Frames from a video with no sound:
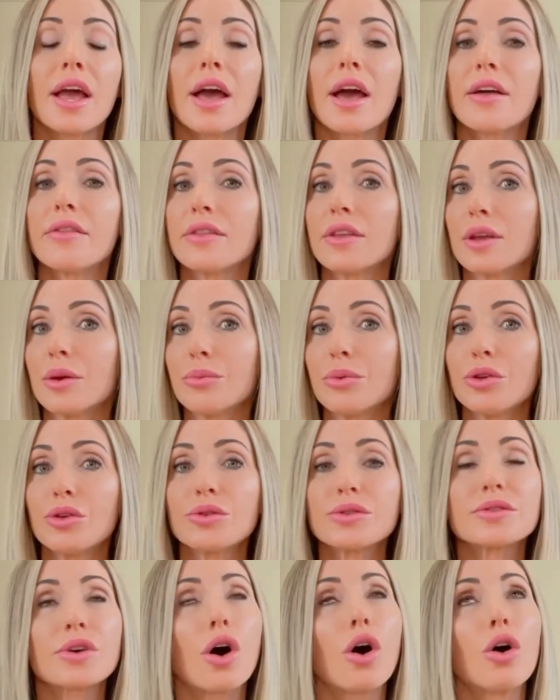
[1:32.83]
And the
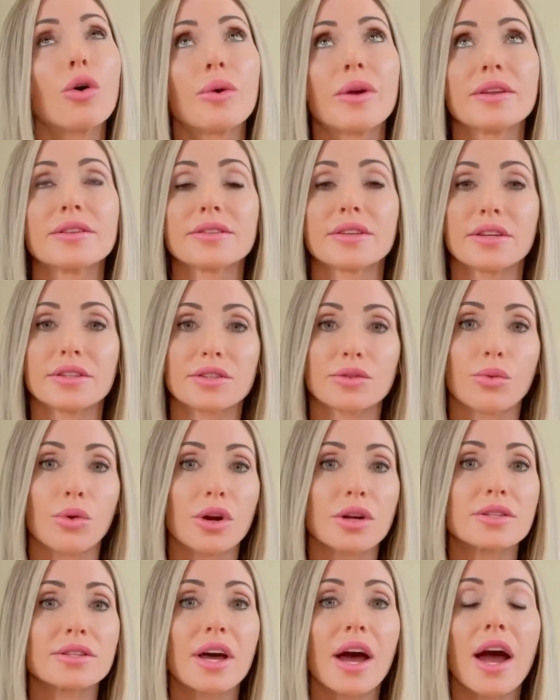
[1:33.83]
abuse always gets worse.